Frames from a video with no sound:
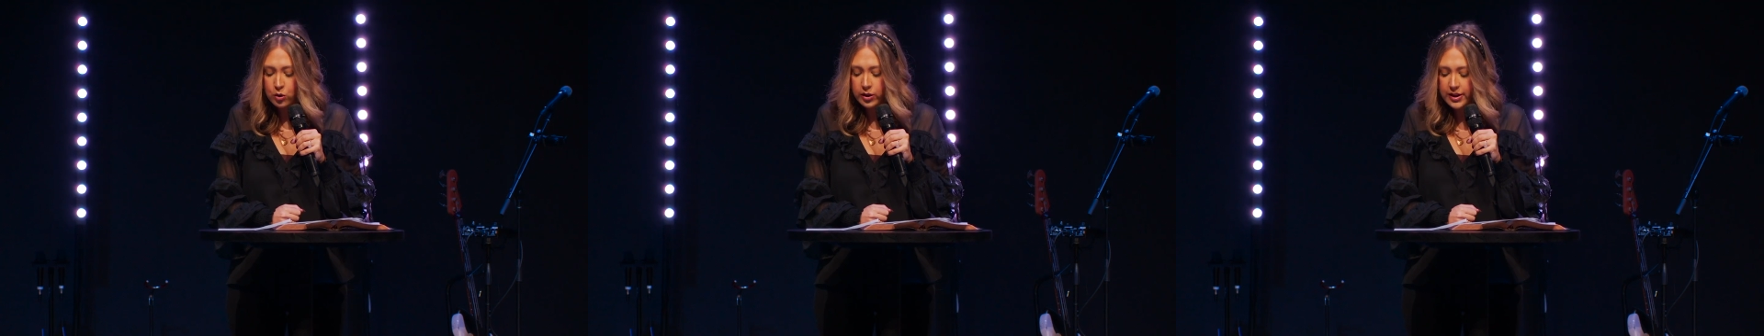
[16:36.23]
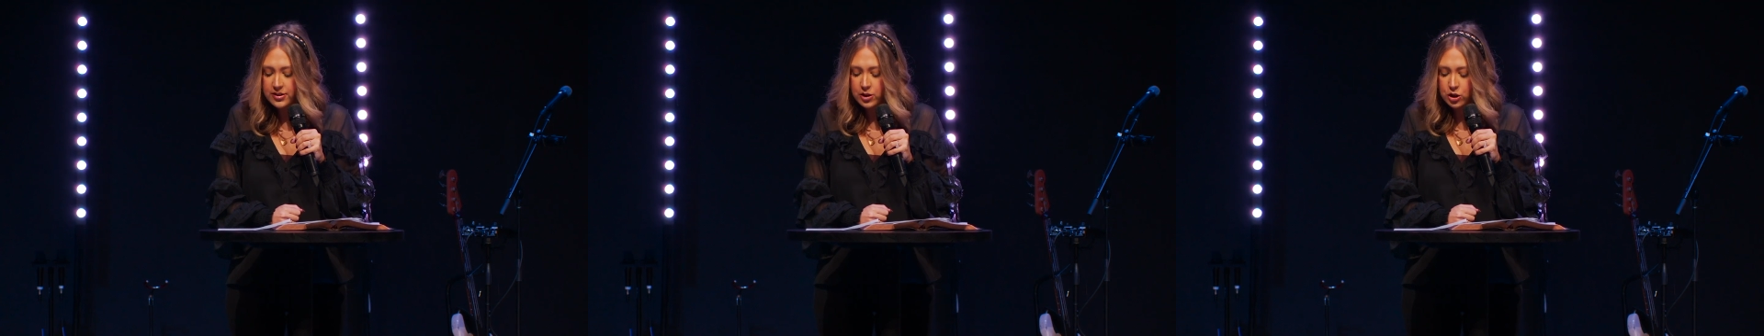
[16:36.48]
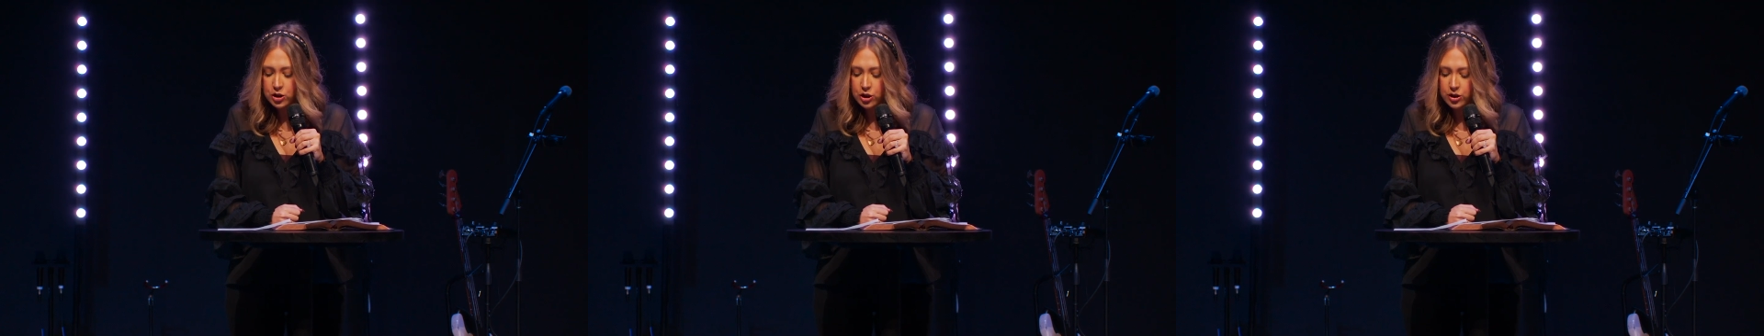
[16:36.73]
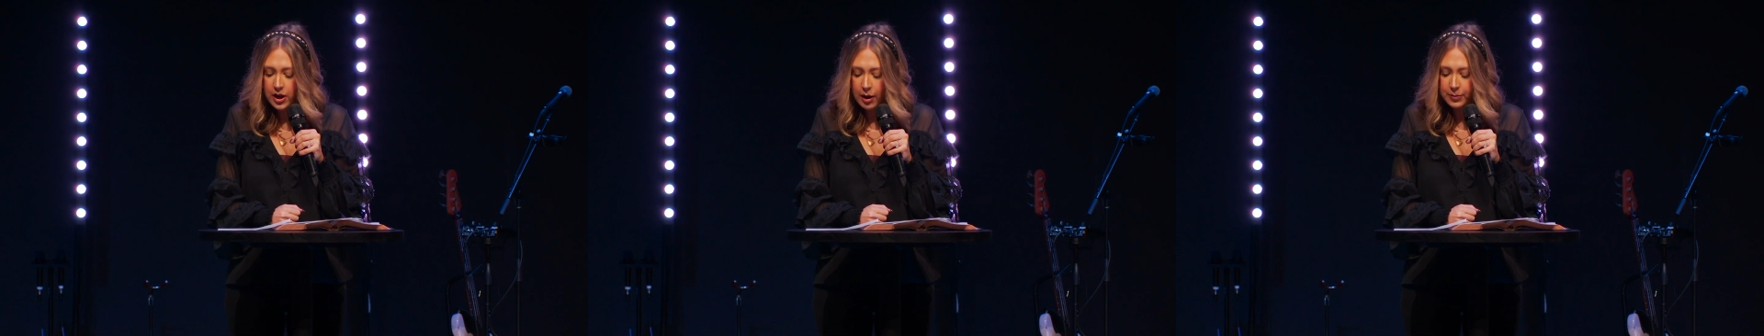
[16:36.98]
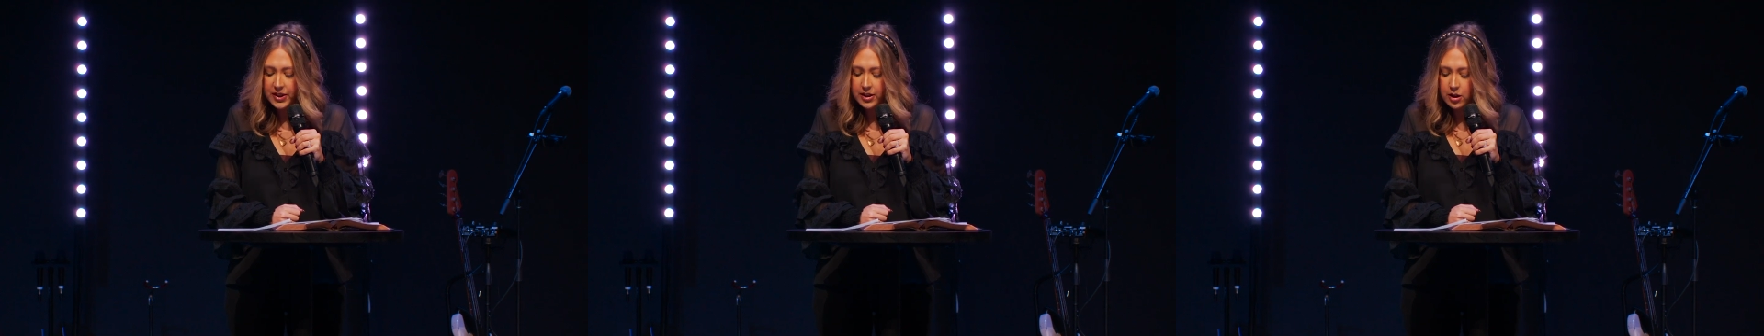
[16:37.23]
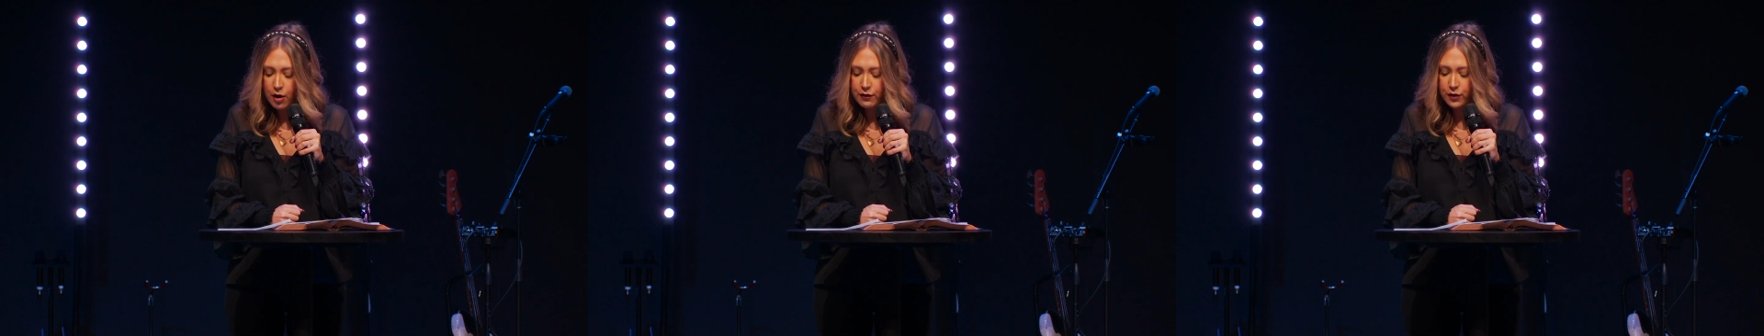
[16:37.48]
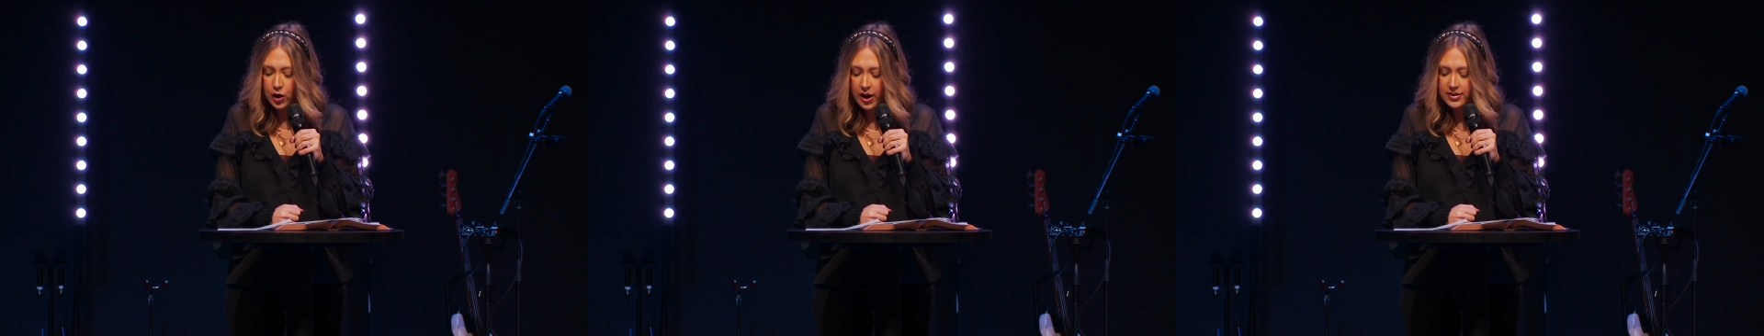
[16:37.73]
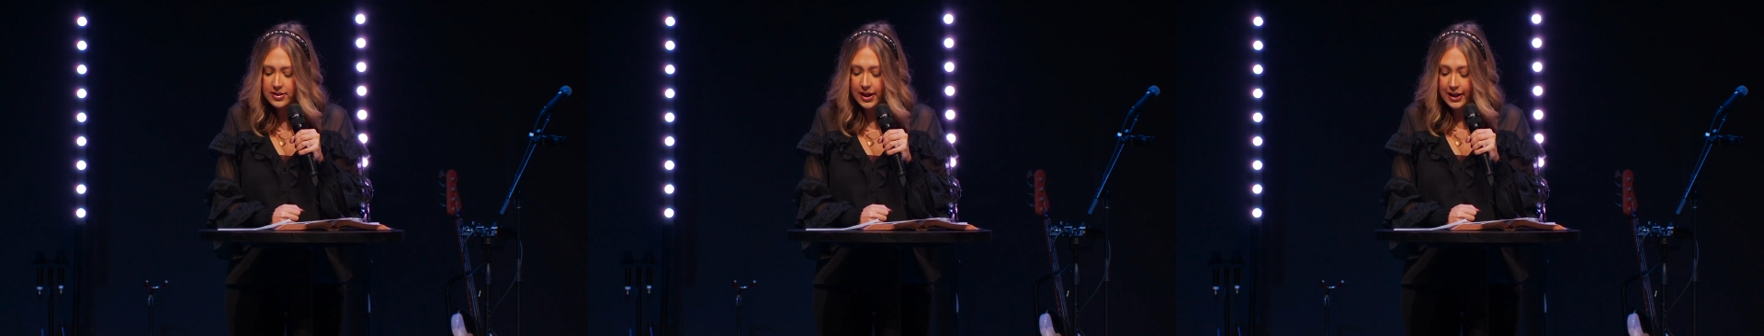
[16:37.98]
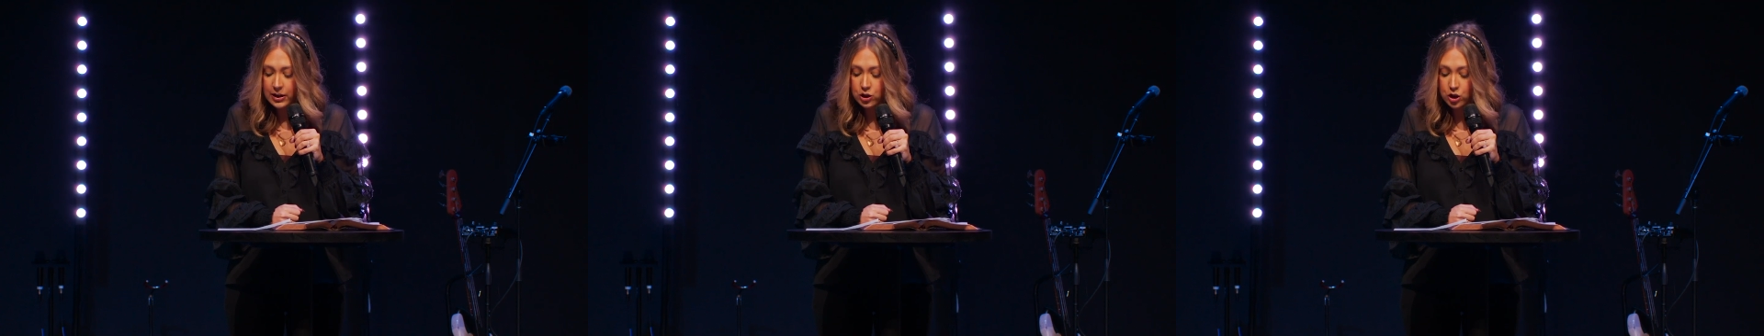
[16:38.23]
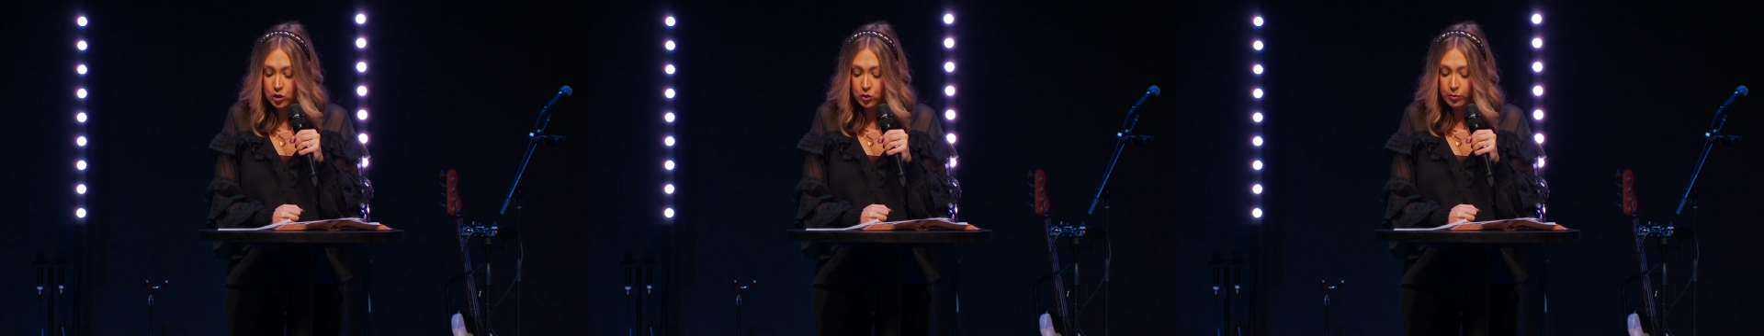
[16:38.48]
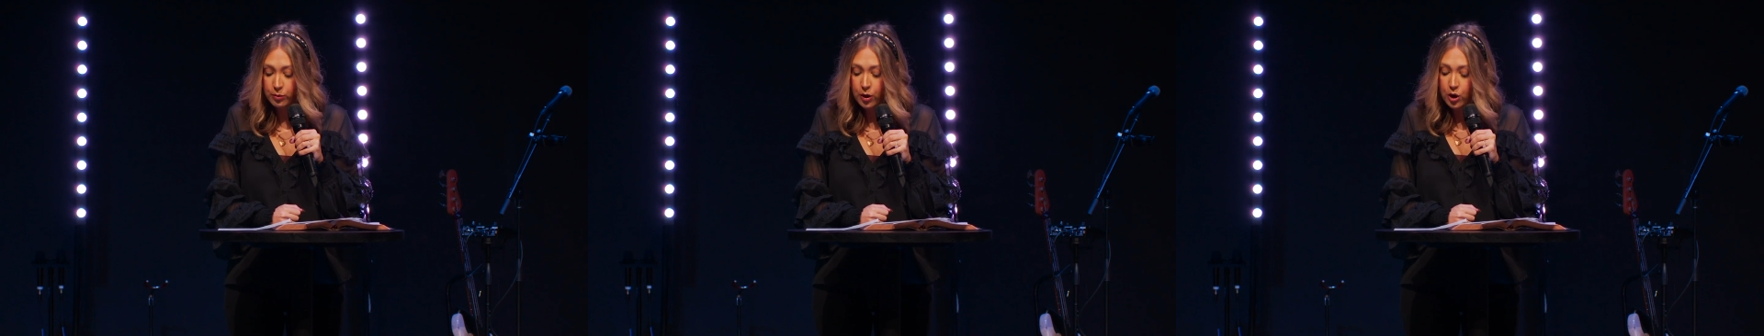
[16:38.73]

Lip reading: lest there should not be enough for us and you.